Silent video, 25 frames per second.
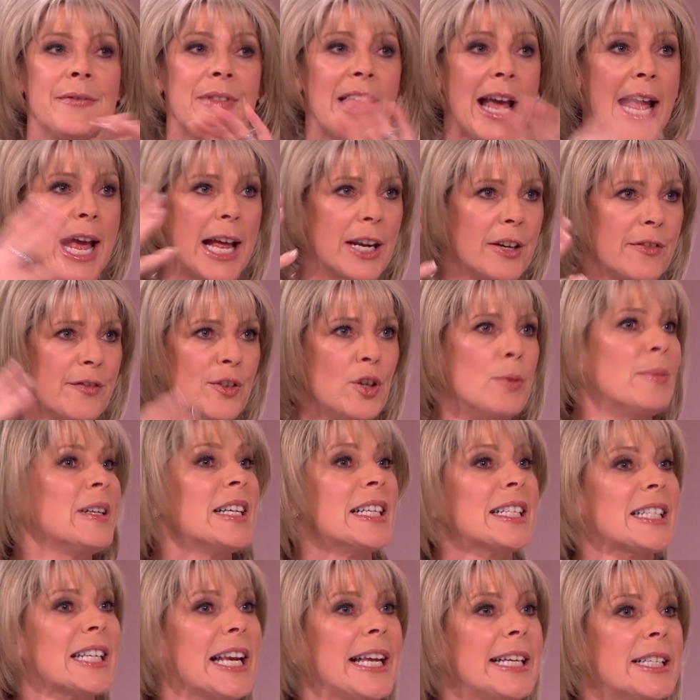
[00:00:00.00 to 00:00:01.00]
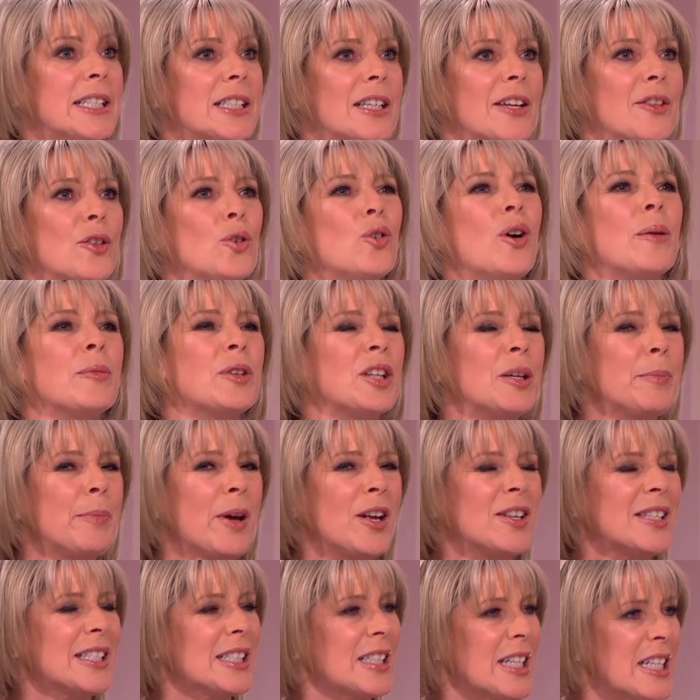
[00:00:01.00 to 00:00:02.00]
Then, a few minutes later, I thought, I'm going to
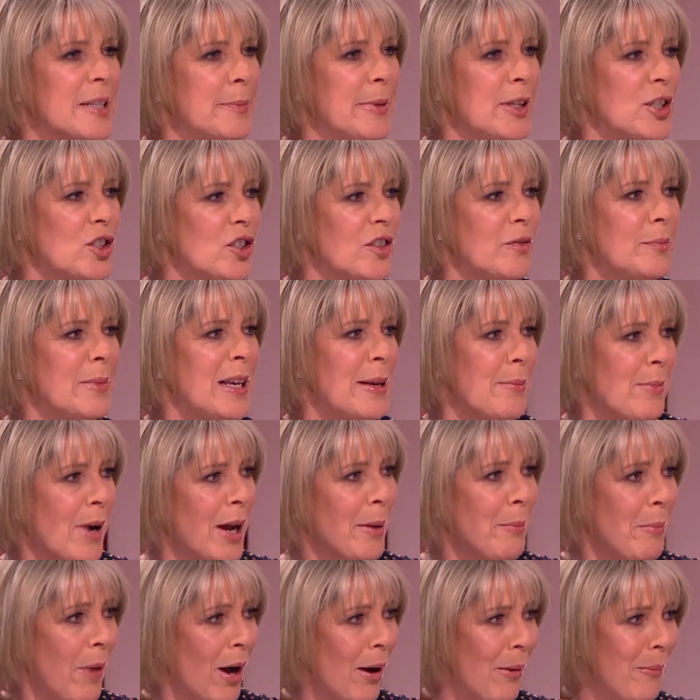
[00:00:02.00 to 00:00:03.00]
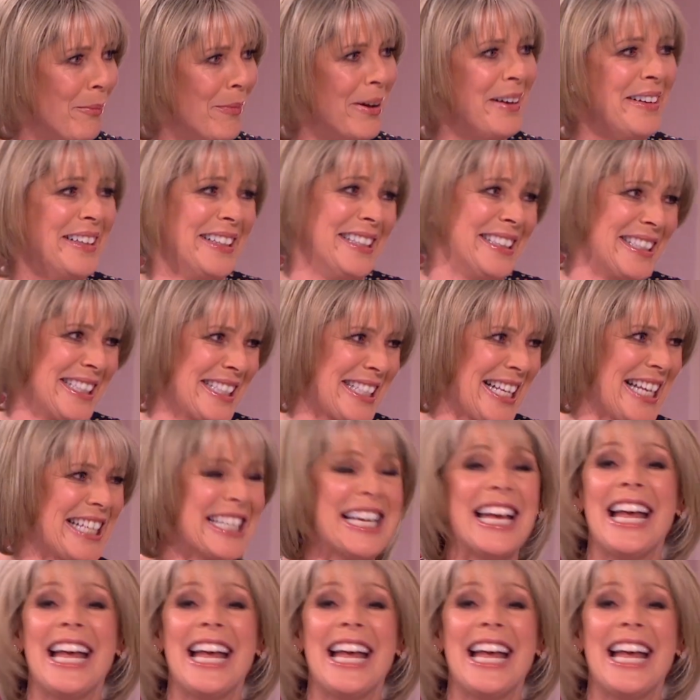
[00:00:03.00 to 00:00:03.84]
post a nice picture of me and my mum. So,